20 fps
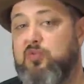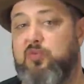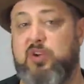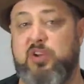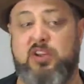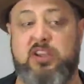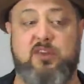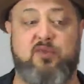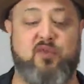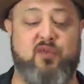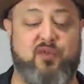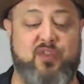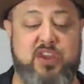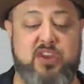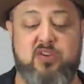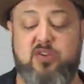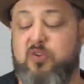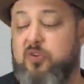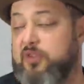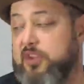really
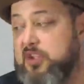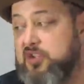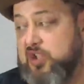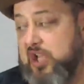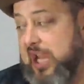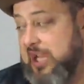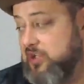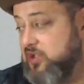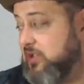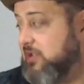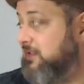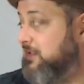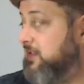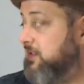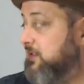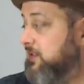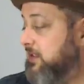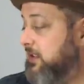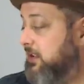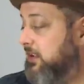feel the changes
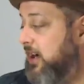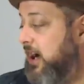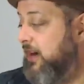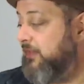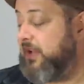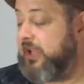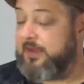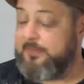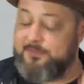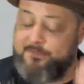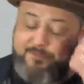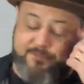of it.